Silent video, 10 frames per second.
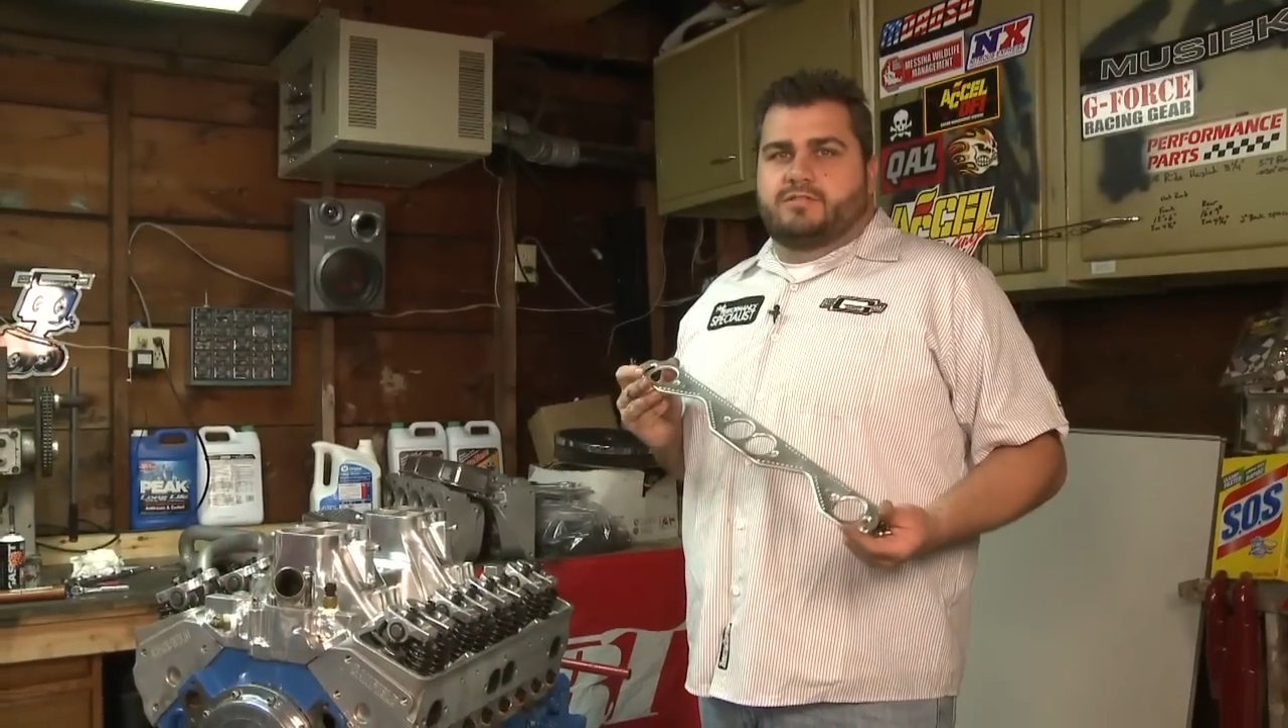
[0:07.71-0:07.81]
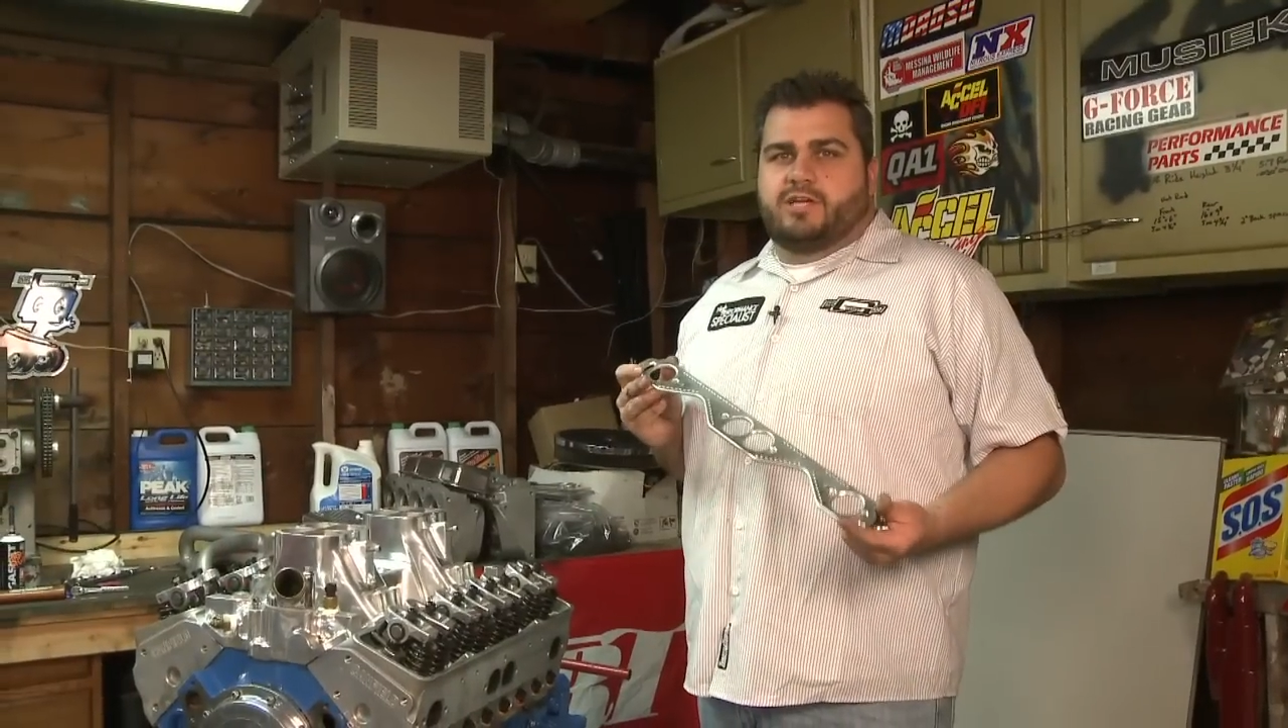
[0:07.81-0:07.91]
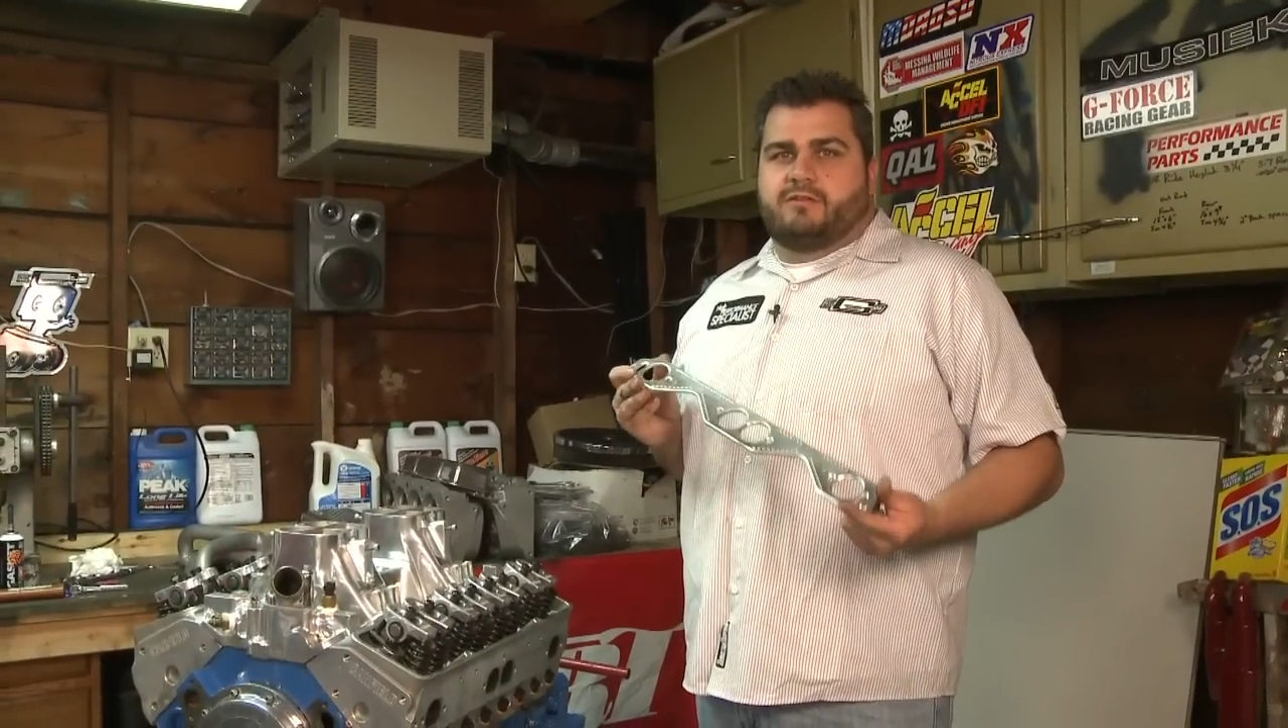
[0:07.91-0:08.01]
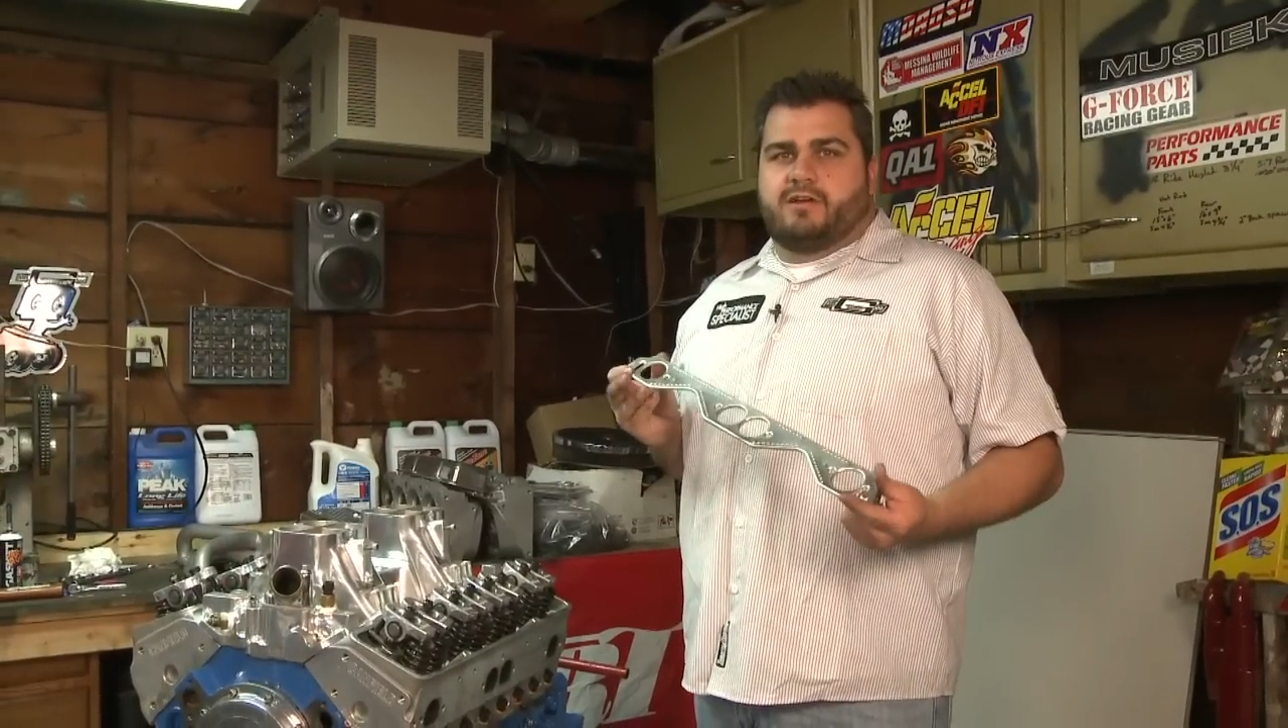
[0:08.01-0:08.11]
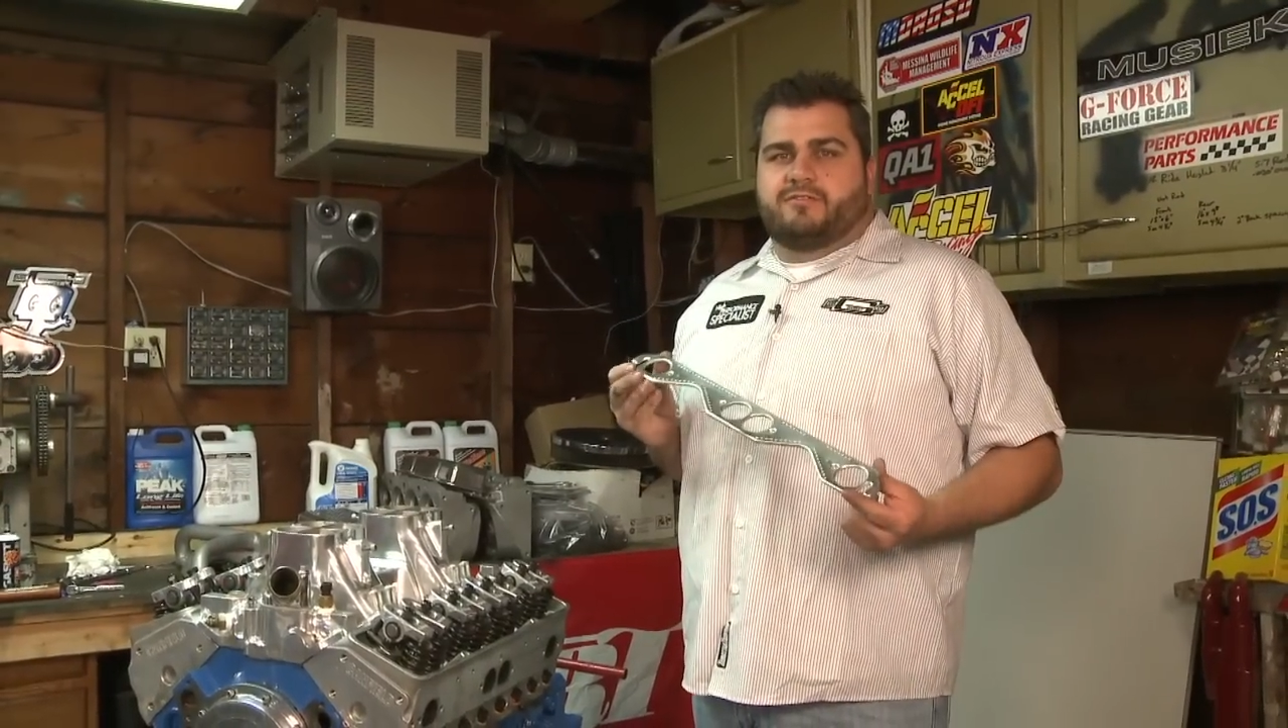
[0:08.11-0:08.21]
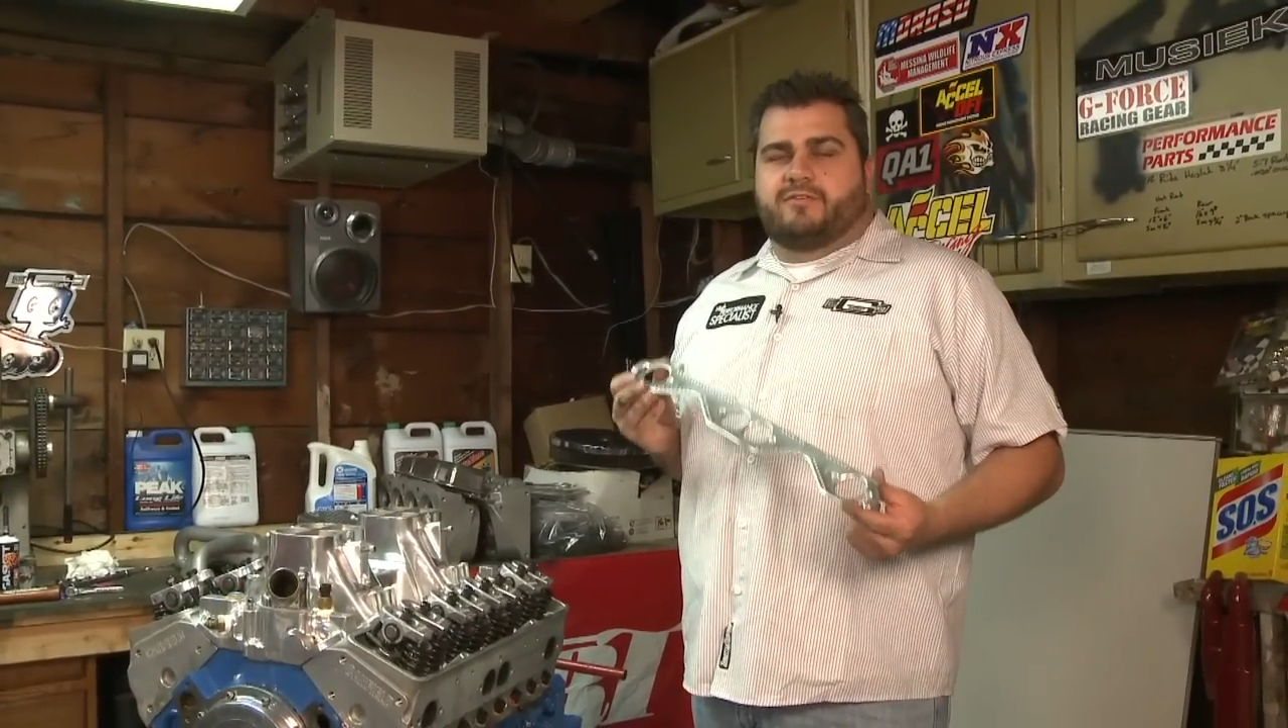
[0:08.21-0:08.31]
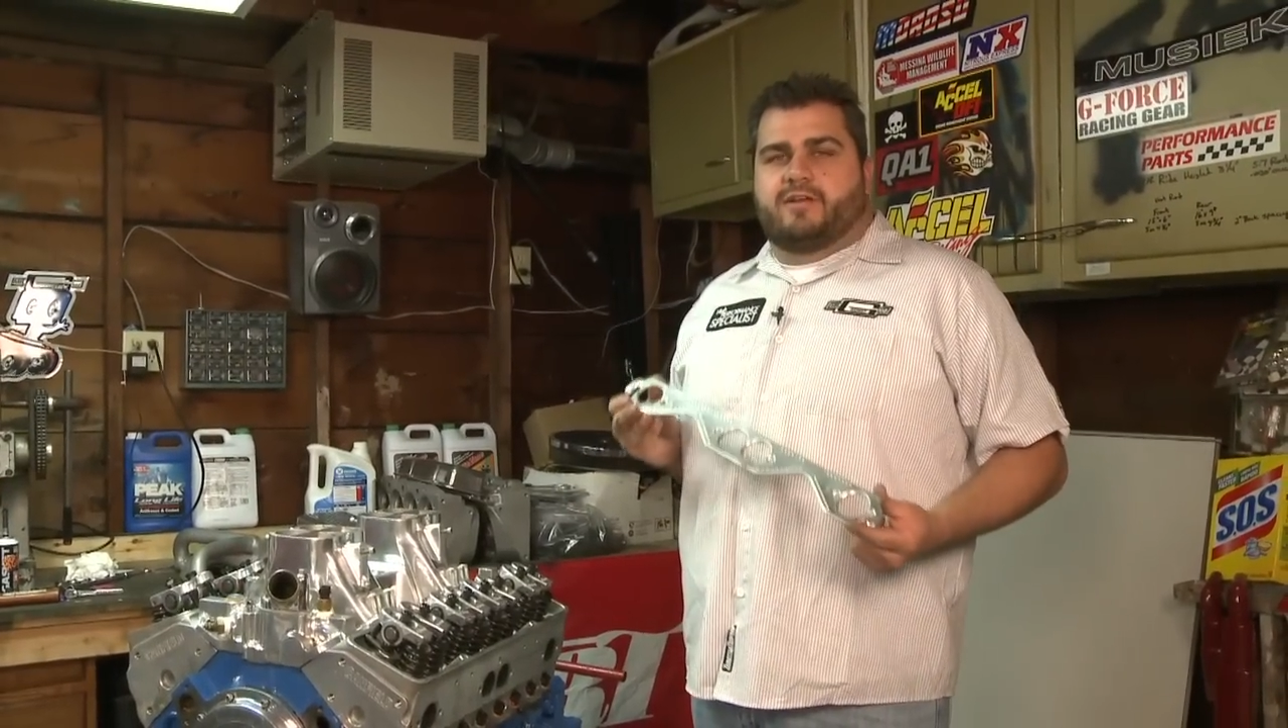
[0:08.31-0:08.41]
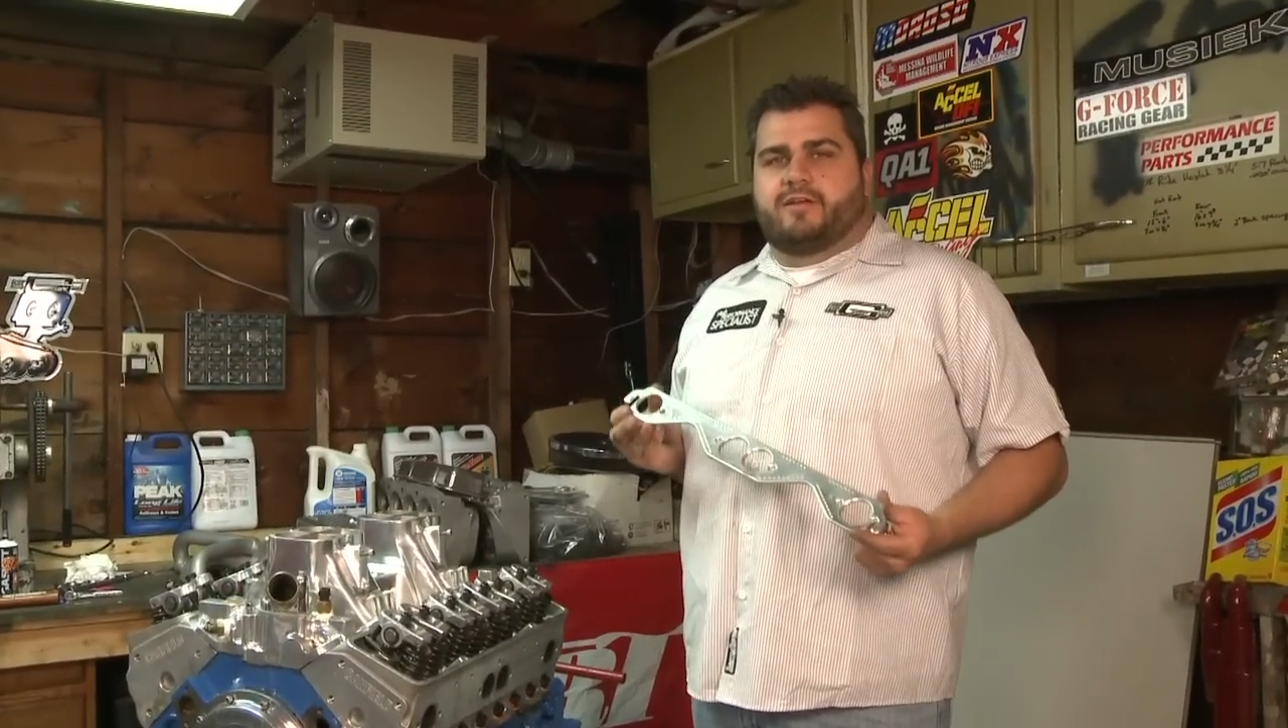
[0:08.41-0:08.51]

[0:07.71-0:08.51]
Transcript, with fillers: John DeRotterina